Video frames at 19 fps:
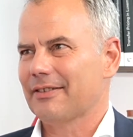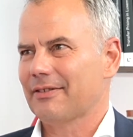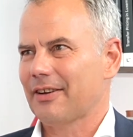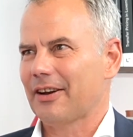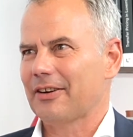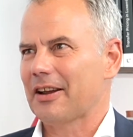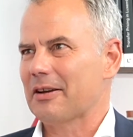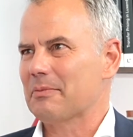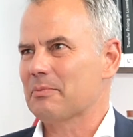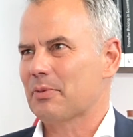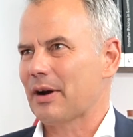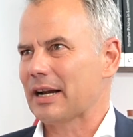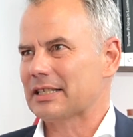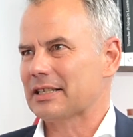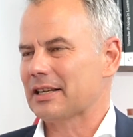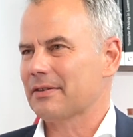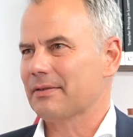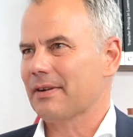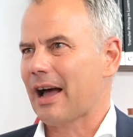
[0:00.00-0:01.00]
very
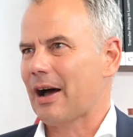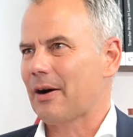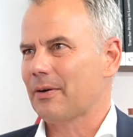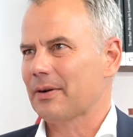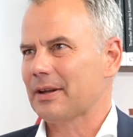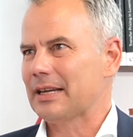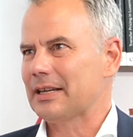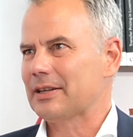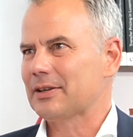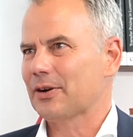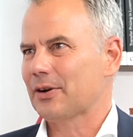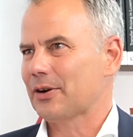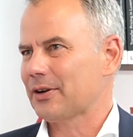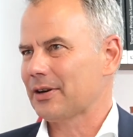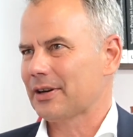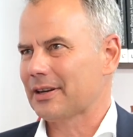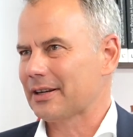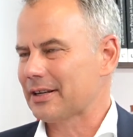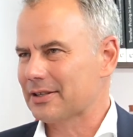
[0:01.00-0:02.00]
impressive, how he
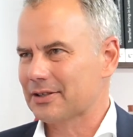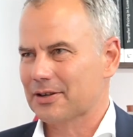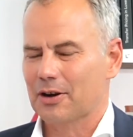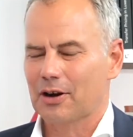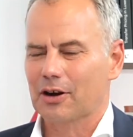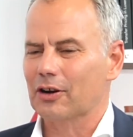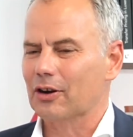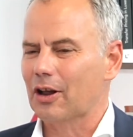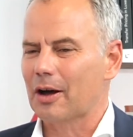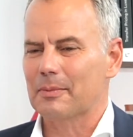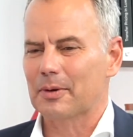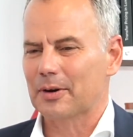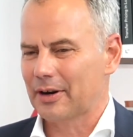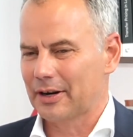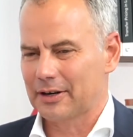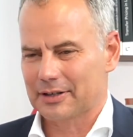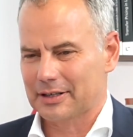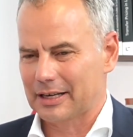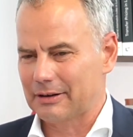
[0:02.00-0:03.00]
turned this
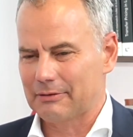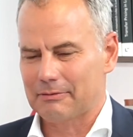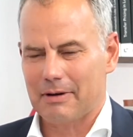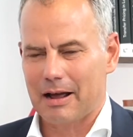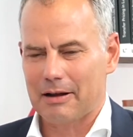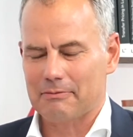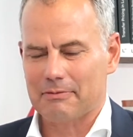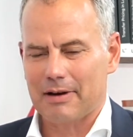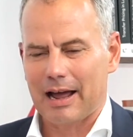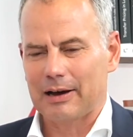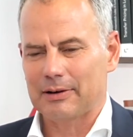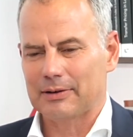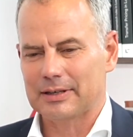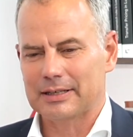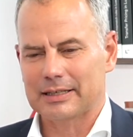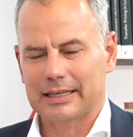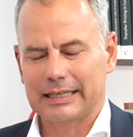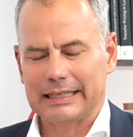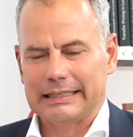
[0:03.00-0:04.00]
conglomerate
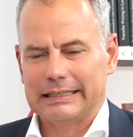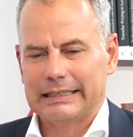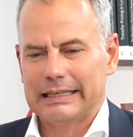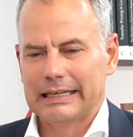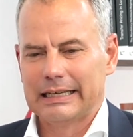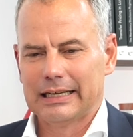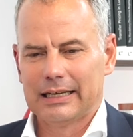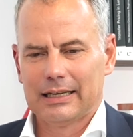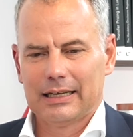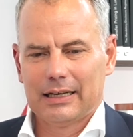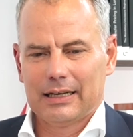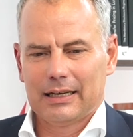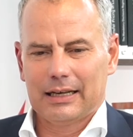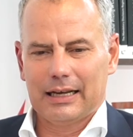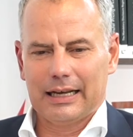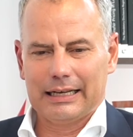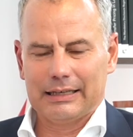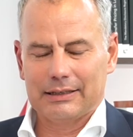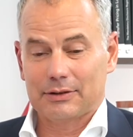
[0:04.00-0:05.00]
around in
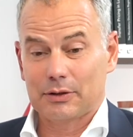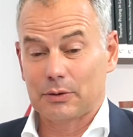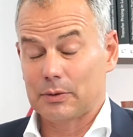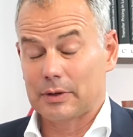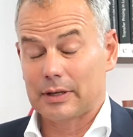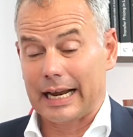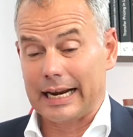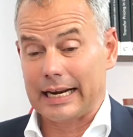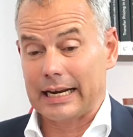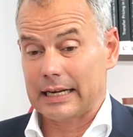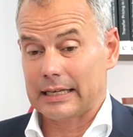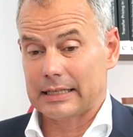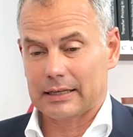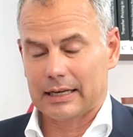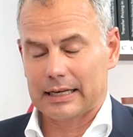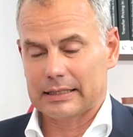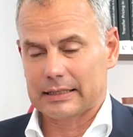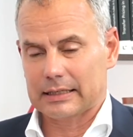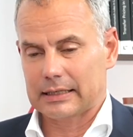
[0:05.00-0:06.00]
in two decades
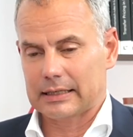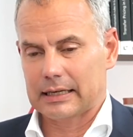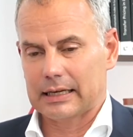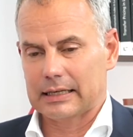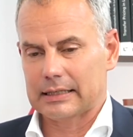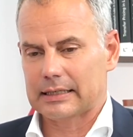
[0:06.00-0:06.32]
as a,